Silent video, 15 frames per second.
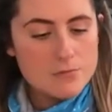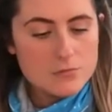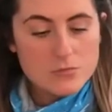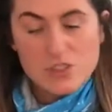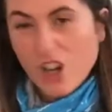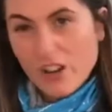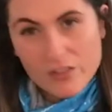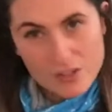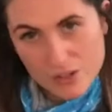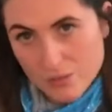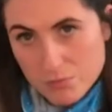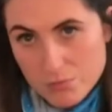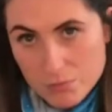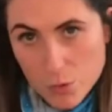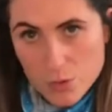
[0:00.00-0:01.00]
Covers
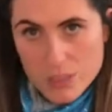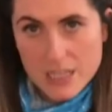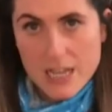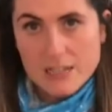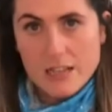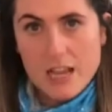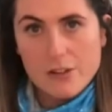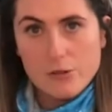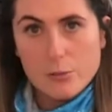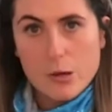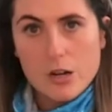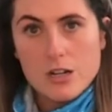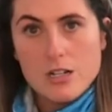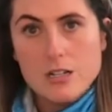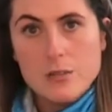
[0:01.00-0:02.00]
most size
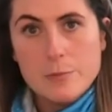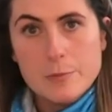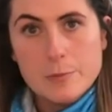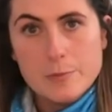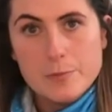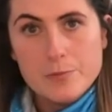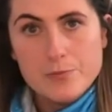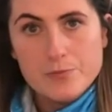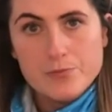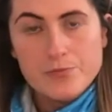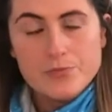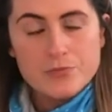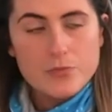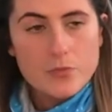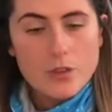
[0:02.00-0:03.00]
handlebars,
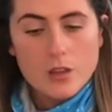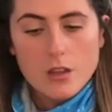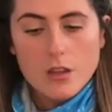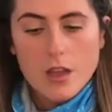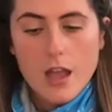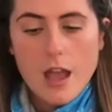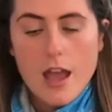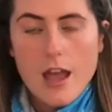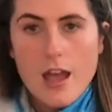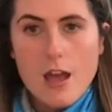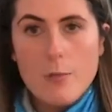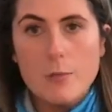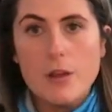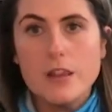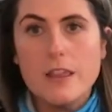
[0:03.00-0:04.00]

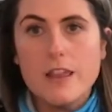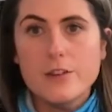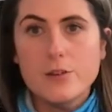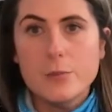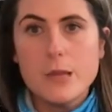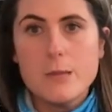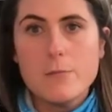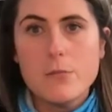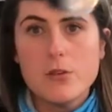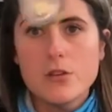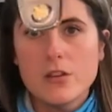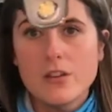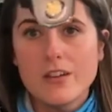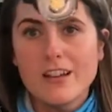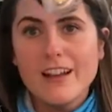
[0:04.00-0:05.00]
and then your beam.
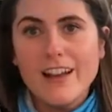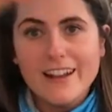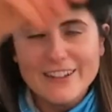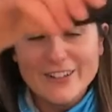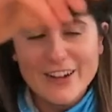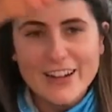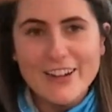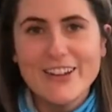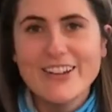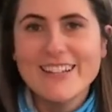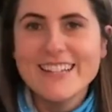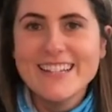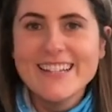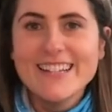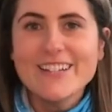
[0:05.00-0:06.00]

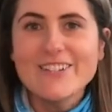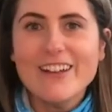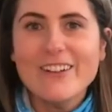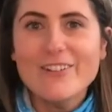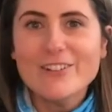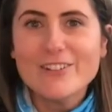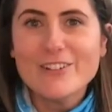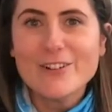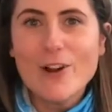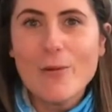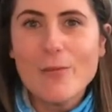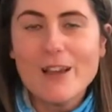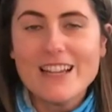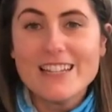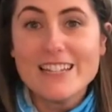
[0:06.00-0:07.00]
Try not to drop
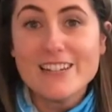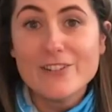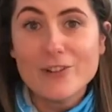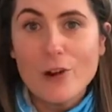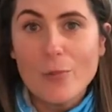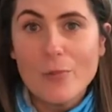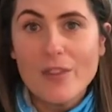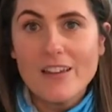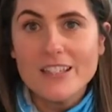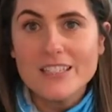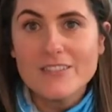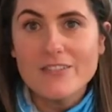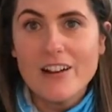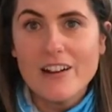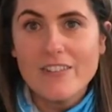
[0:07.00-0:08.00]
it. I did drop this
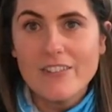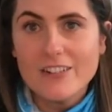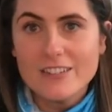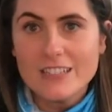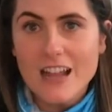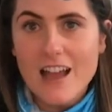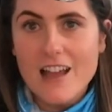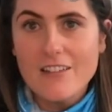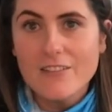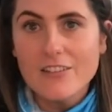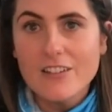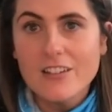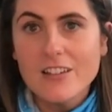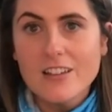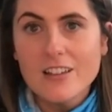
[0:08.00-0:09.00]
the very first live,
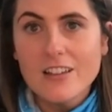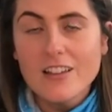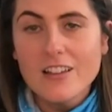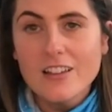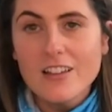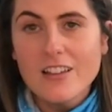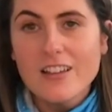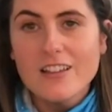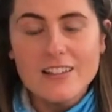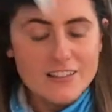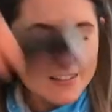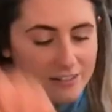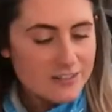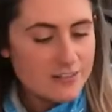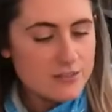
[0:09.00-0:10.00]

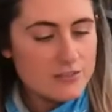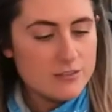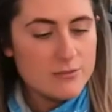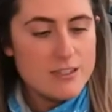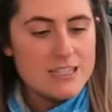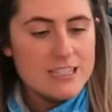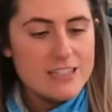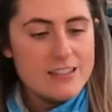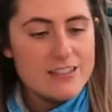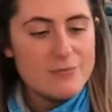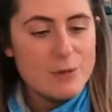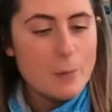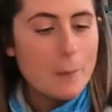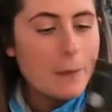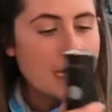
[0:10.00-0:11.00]
so I said this
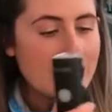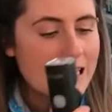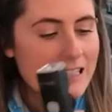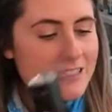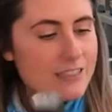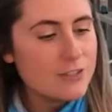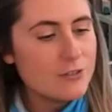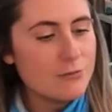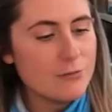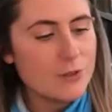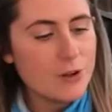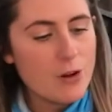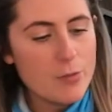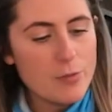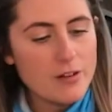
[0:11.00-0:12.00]
one, please don't
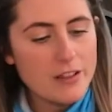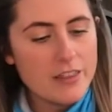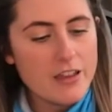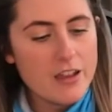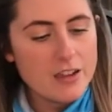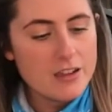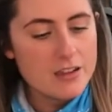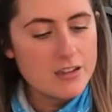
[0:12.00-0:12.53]
drop anything.